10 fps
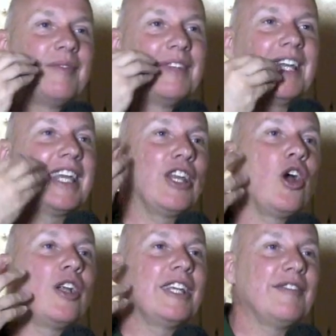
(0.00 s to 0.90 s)
they can
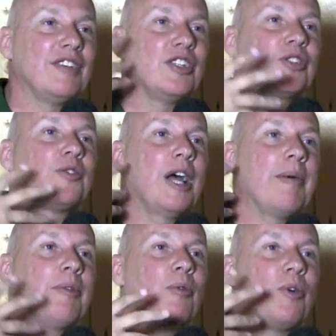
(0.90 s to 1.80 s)
hardly even
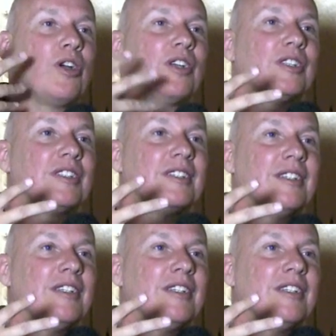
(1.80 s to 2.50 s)
describe the words,